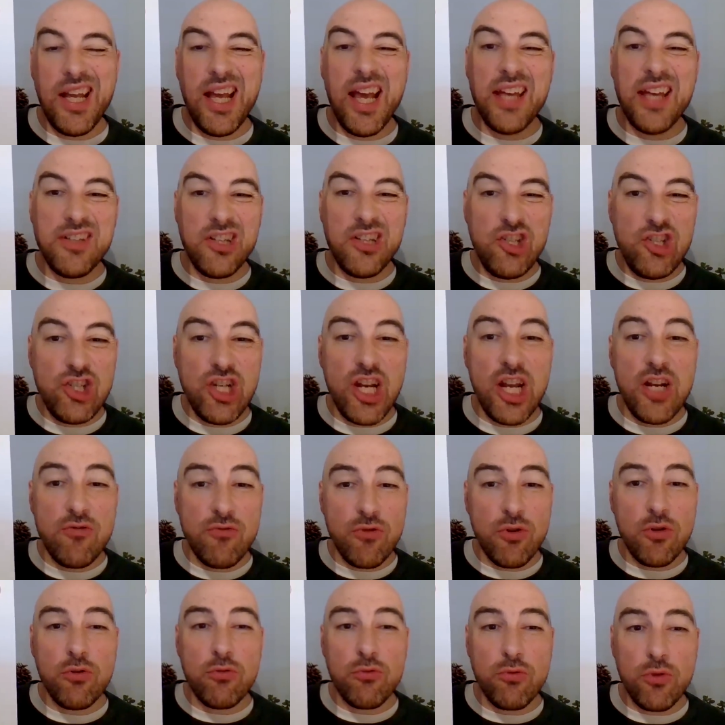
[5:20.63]
As a
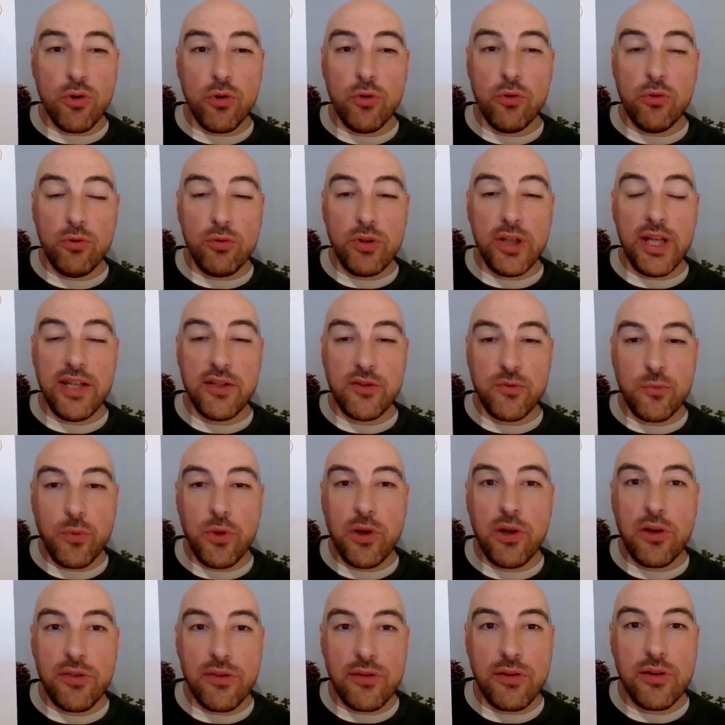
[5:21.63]
general rule, it's
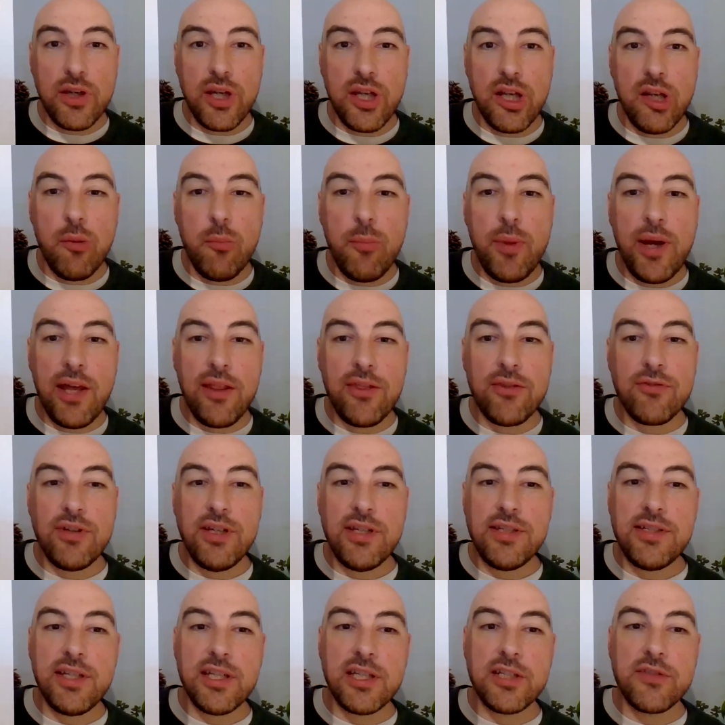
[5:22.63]
worth looking at
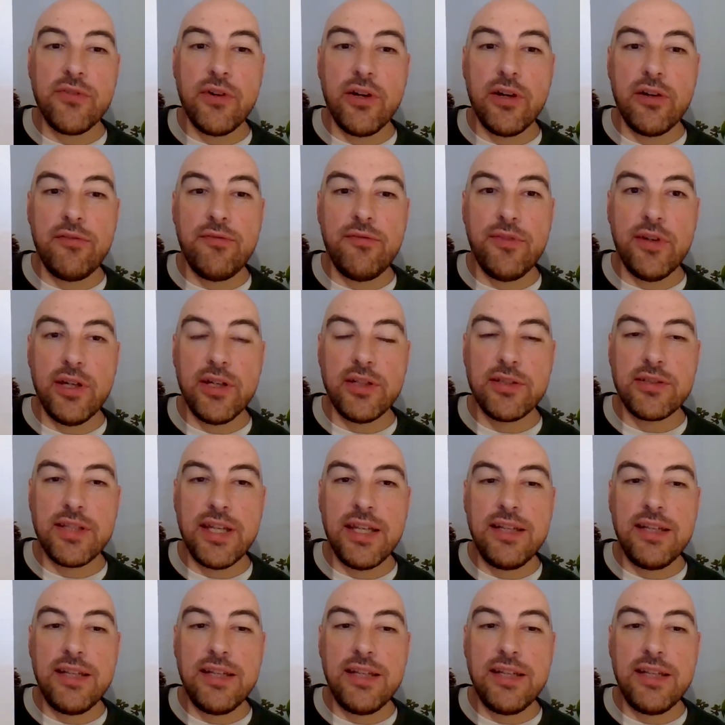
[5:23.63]
Bet365 first.